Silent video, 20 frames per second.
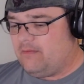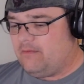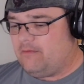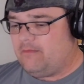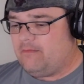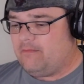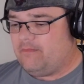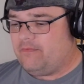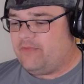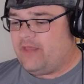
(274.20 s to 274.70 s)

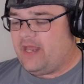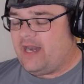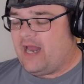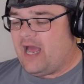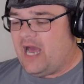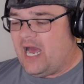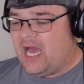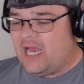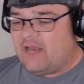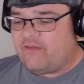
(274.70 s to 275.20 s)
that
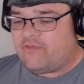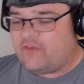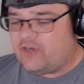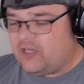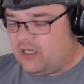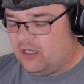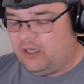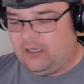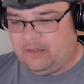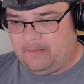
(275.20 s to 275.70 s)
I've
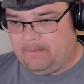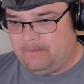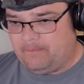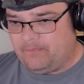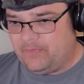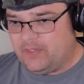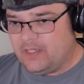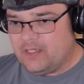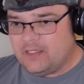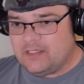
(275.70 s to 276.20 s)
come,
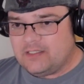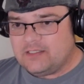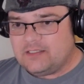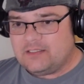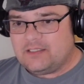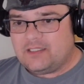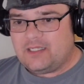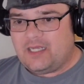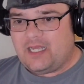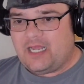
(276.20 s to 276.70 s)

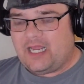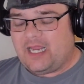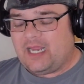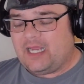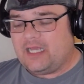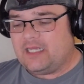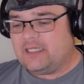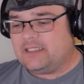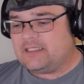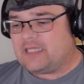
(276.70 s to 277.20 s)

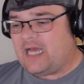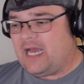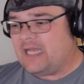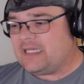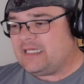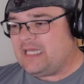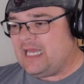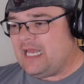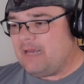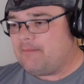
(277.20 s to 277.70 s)
and I
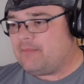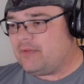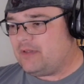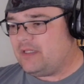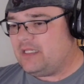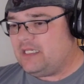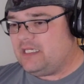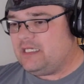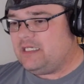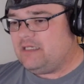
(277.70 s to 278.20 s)
can't
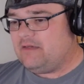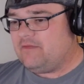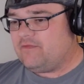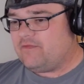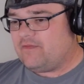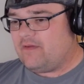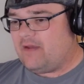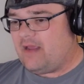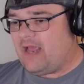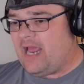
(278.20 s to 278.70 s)

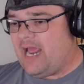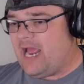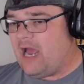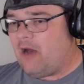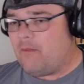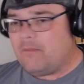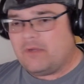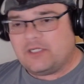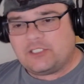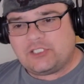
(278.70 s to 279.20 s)
believe
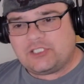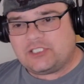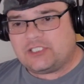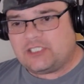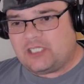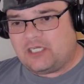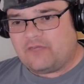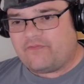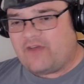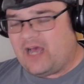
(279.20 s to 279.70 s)
how much
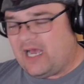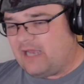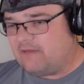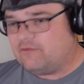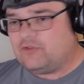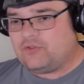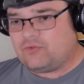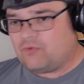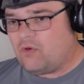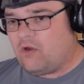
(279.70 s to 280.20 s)
stuff
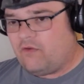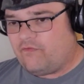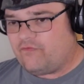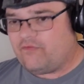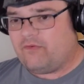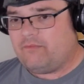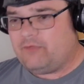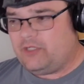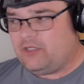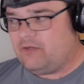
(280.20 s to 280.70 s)
I've drawn
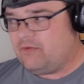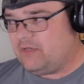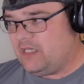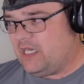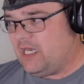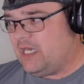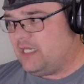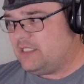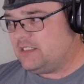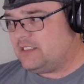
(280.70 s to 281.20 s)
from you
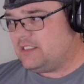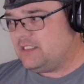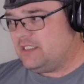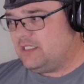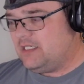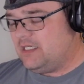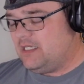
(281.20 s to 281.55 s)
guys.